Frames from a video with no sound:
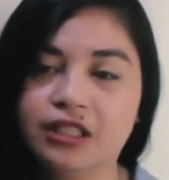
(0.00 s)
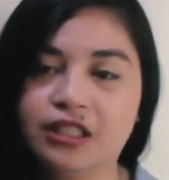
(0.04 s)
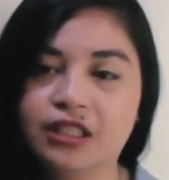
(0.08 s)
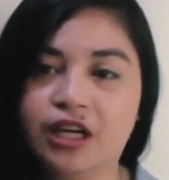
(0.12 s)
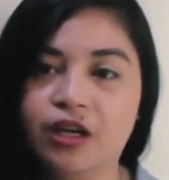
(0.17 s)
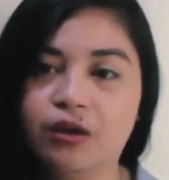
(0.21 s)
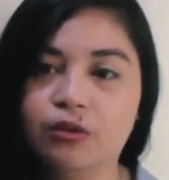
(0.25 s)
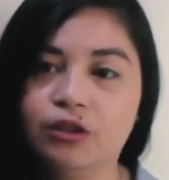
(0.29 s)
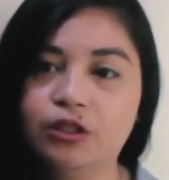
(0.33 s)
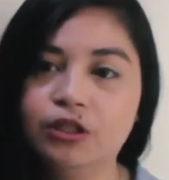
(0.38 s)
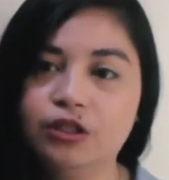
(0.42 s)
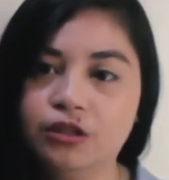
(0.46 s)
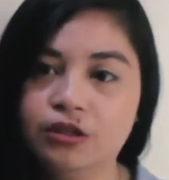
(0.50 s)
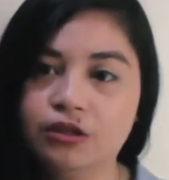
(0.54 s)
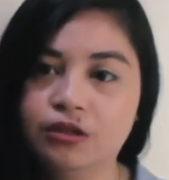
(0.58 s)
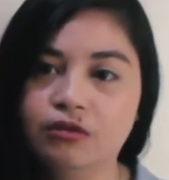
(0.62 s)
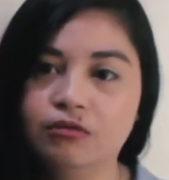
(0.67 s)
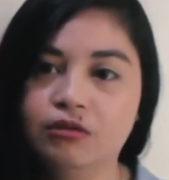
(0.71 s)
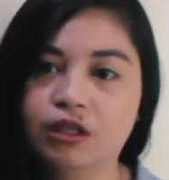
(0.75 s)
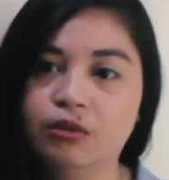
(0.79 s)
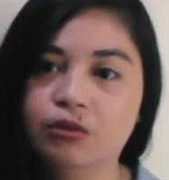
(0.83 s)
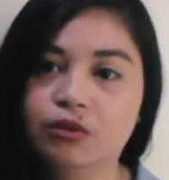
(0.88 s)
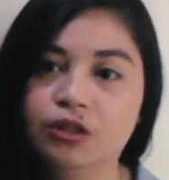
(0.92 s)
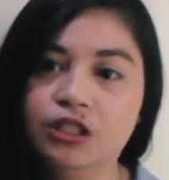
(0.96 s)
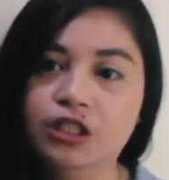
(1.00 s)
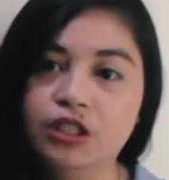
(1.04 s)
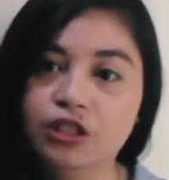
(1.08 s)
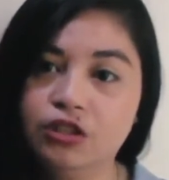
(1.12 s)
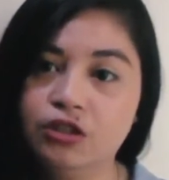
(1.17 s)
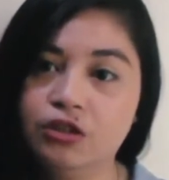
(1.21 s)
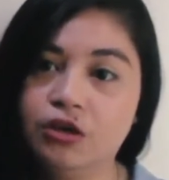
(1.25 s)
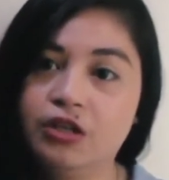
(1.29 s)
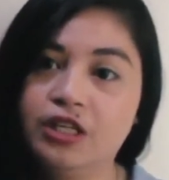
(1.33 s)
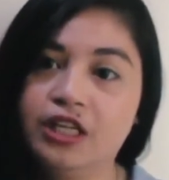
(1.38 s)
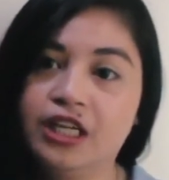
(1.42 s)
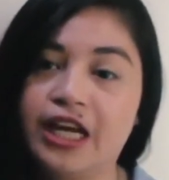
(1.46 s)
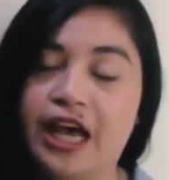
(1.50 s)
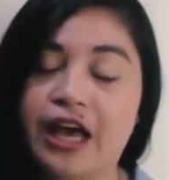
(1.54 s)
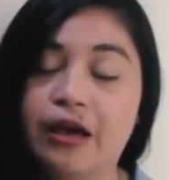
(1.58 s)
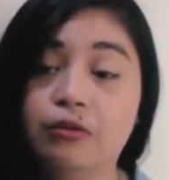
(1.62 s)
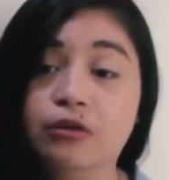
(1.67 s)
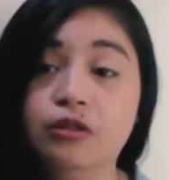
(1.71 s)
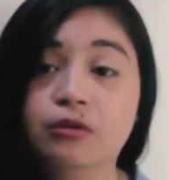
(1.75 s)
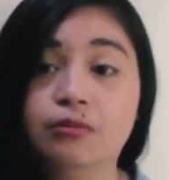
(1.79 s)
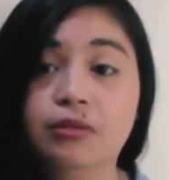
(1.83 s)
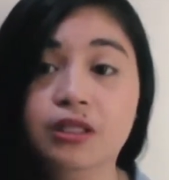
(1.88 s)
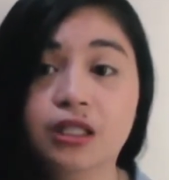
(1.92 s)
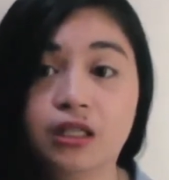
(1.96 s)
I wouldn't know that I
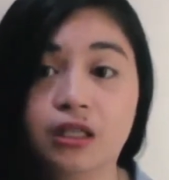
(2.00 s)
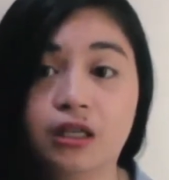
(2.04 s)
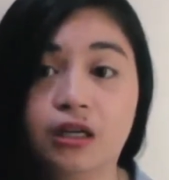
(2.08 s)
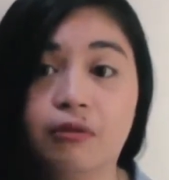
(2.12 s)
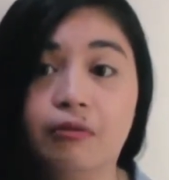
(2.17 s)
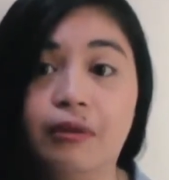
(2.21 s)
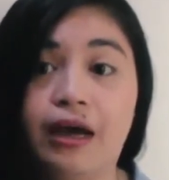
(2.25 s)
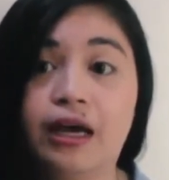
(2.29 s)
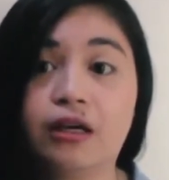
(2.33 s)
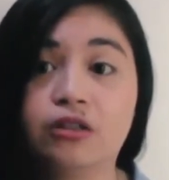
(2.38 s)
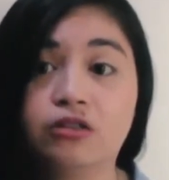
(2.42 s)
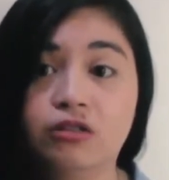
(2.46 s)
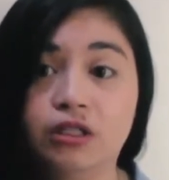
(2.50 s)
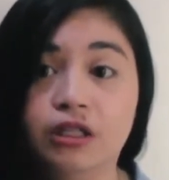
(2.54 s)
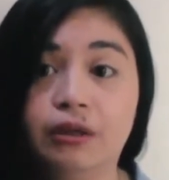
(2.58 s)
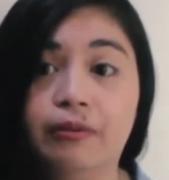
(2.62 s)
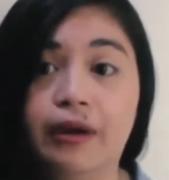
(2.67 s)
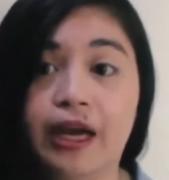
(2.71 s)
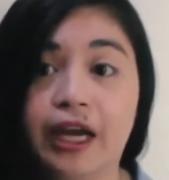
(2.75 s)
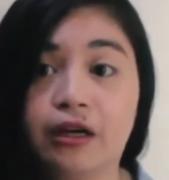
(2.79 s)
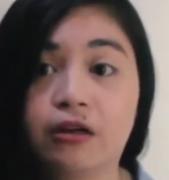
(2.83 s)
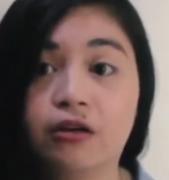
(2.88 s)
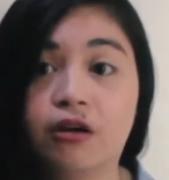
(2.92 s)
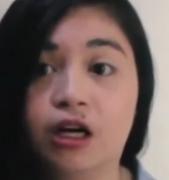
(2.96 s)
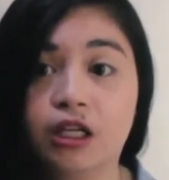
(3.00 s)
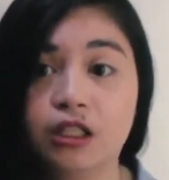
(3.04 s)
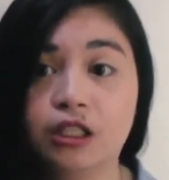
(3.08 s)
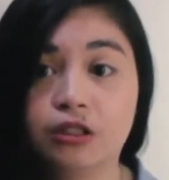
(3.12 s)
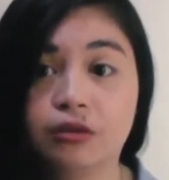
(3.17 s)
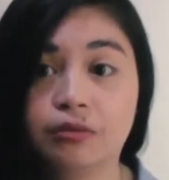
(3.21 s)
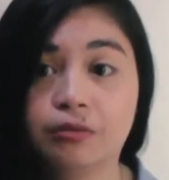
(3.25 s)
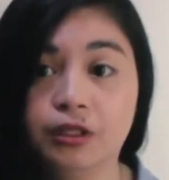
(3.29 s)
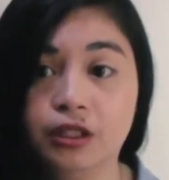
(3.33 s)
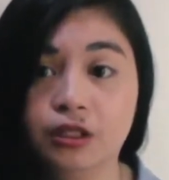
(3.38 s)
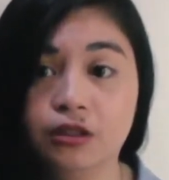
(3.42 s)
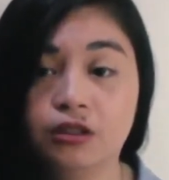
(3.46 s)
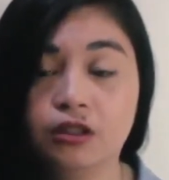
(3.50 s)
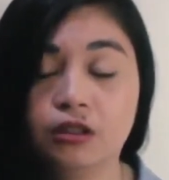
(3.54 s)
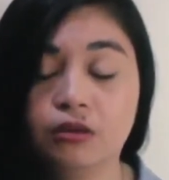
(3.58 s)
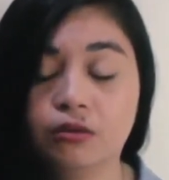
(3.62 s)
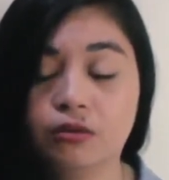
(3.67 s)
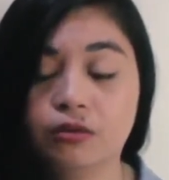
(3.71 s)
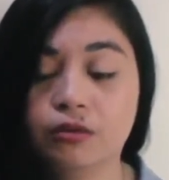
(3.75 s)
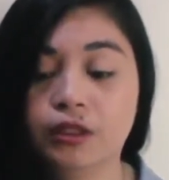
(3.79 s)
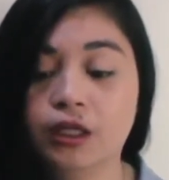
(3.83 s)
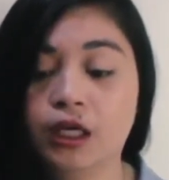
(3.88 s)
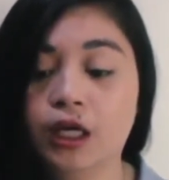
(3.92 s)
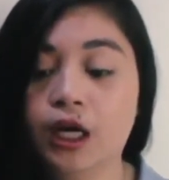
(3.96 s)
would become actually a micro entrepreneur
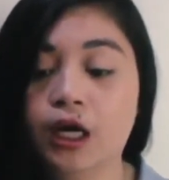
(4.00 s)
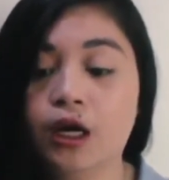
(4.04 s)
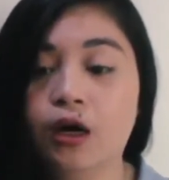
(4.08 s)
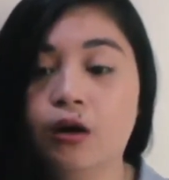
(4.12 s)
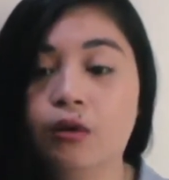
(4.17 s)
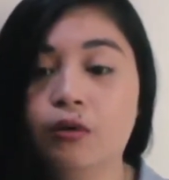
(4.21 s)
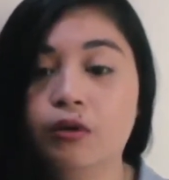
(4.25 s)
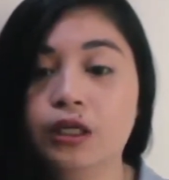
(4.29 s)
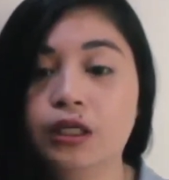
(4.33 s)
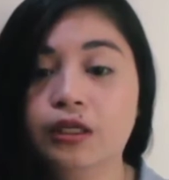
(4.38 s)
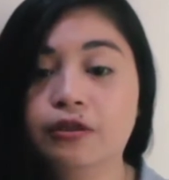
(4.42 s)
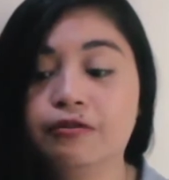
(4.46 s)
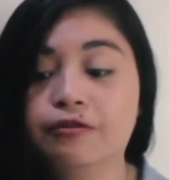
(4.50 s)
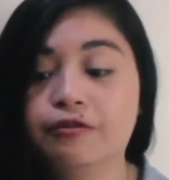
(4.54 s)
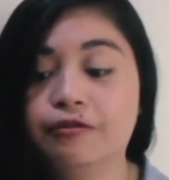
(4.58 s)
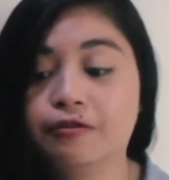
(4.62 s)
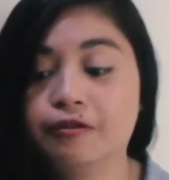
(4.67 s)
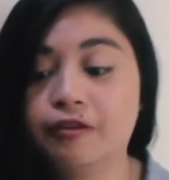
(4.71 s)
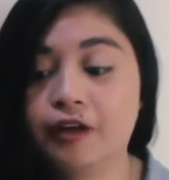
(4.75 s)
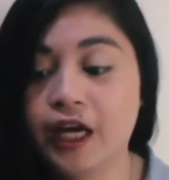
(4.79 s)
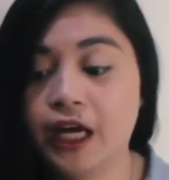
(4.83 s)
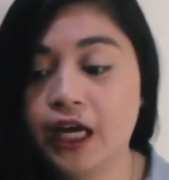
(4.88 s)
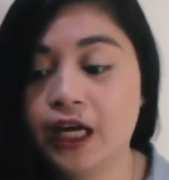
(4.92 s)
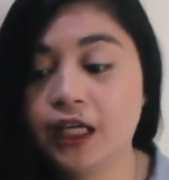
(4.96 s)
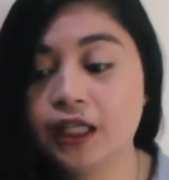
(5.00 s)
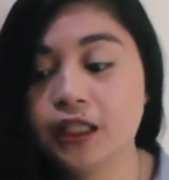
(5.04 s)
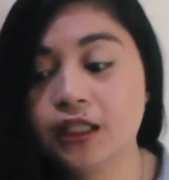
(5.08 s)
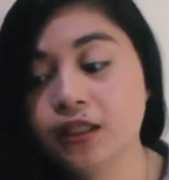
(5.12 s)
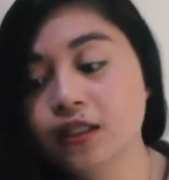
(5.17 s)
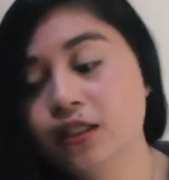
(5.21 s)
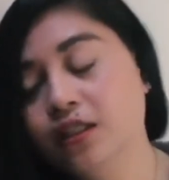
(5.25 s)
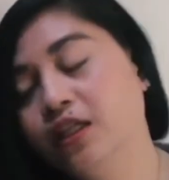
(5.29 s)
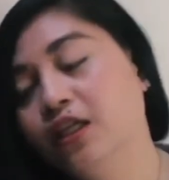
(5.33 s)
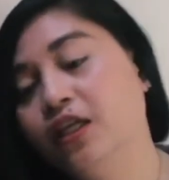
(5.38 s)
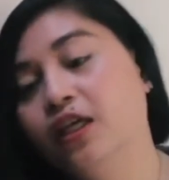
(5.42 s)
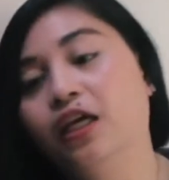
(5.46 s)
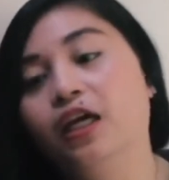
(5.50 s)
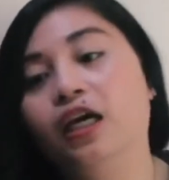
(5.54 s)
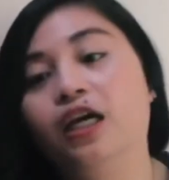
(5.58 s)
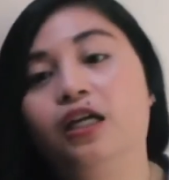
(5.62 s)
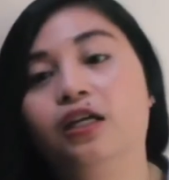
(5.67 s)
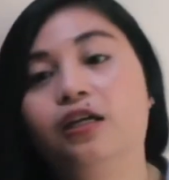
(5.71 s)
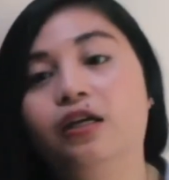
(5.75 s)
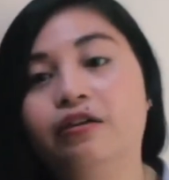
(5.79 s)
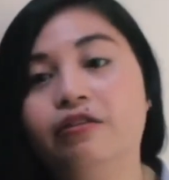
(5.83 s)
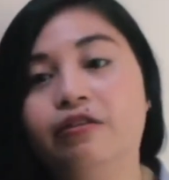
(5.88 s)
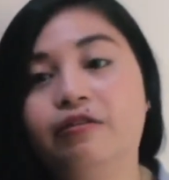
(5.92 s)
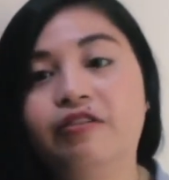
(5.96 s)
with a friend, and
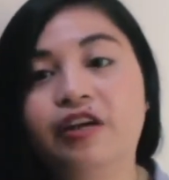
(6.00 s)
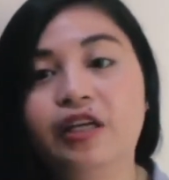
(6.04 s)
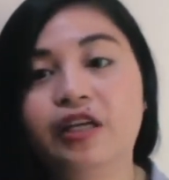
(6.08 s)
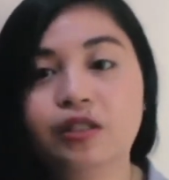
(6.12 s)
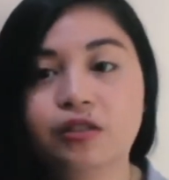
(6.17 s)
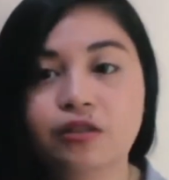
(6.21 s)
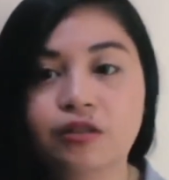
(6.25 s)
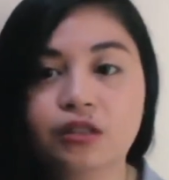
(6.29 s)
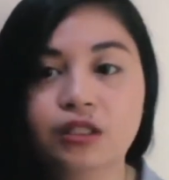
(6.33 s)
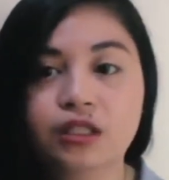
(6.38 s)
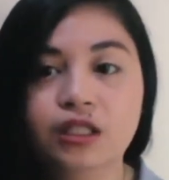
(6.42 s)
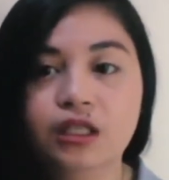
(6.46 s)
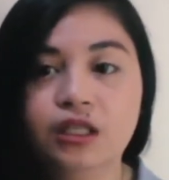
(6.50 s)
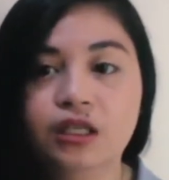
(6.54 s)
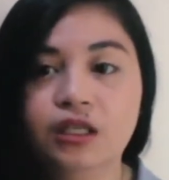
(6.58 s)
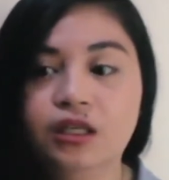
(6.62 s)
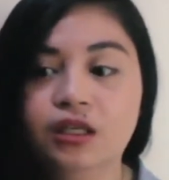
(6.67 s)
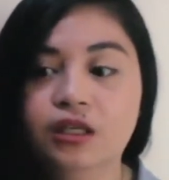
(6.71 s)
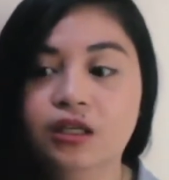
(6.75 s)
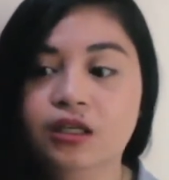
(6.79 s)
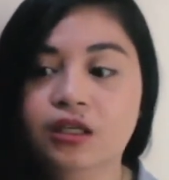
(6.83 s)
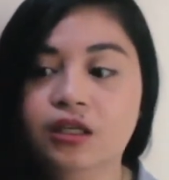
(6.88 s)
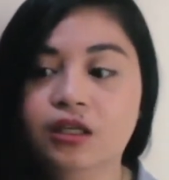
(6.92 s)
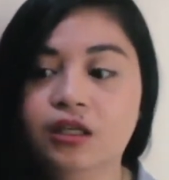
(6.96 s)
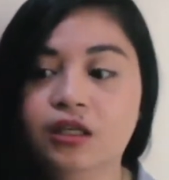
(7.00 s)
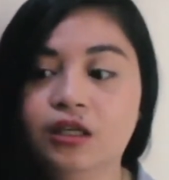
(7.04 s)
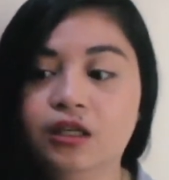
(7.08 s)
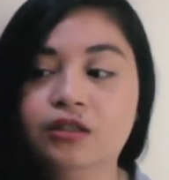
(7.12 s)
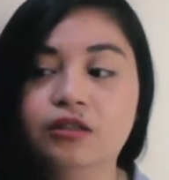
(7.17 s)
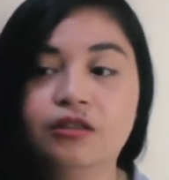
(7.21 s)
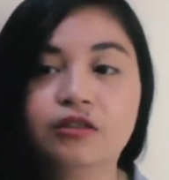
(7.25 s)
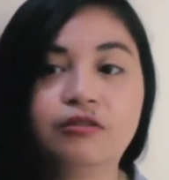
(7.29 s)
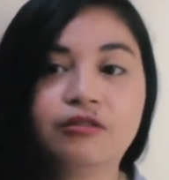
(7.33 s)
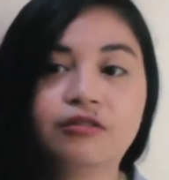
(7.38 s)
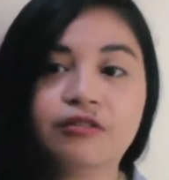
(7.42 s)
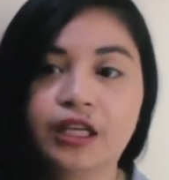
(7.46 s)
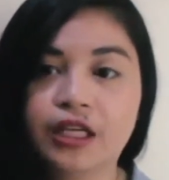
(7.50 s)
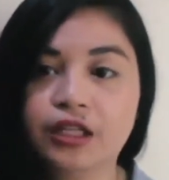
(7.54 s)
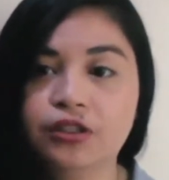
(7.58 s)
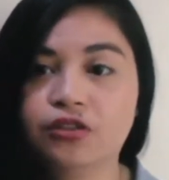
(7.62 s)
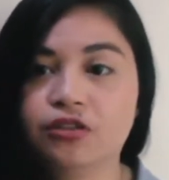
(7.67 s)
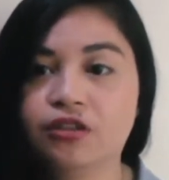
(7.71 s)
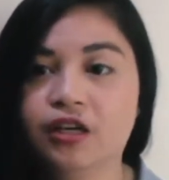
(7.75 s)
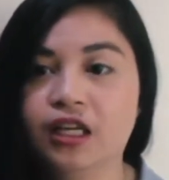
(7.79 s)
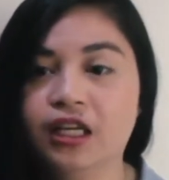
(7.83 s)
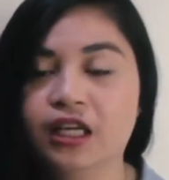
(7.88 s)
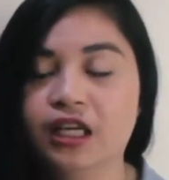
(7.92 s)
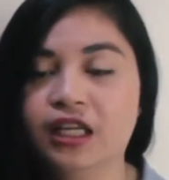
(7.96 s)
eventually another friend
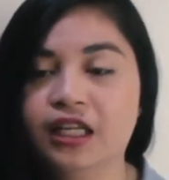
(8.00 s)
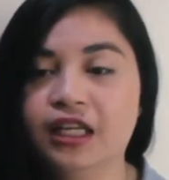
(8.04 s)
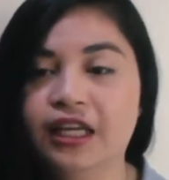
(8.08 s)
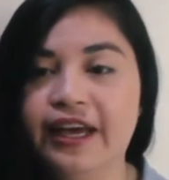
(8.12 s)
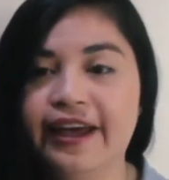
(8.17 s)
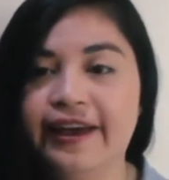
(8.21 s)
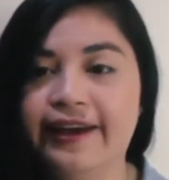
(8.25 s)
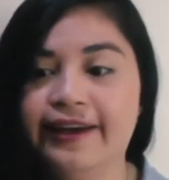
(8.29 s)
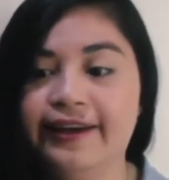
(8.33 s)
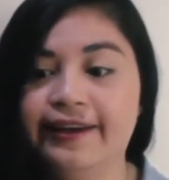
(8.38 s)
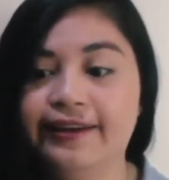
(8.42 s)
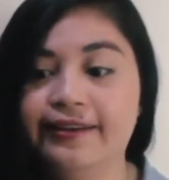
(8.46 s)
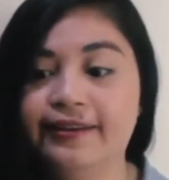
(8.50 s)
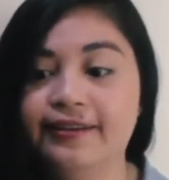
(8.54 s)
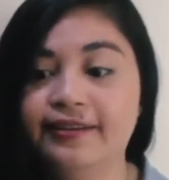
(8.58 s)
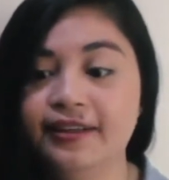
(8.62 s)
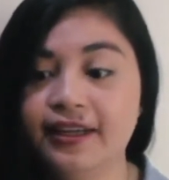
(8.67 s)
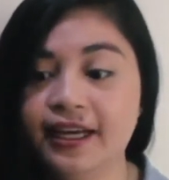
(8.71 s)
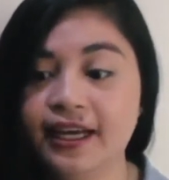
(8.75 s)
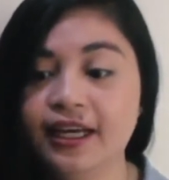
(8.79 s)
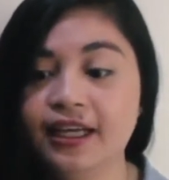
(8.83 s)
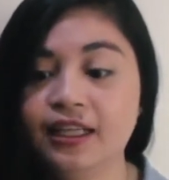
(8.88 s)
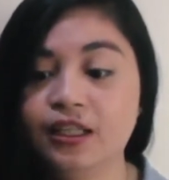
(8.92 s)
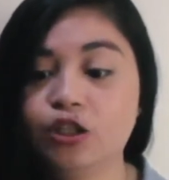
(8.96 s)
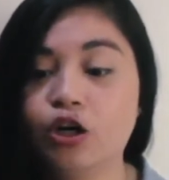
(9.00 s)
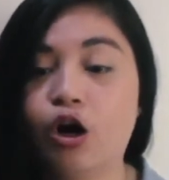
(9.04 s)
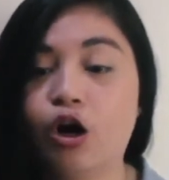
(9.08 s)
joined in, and then the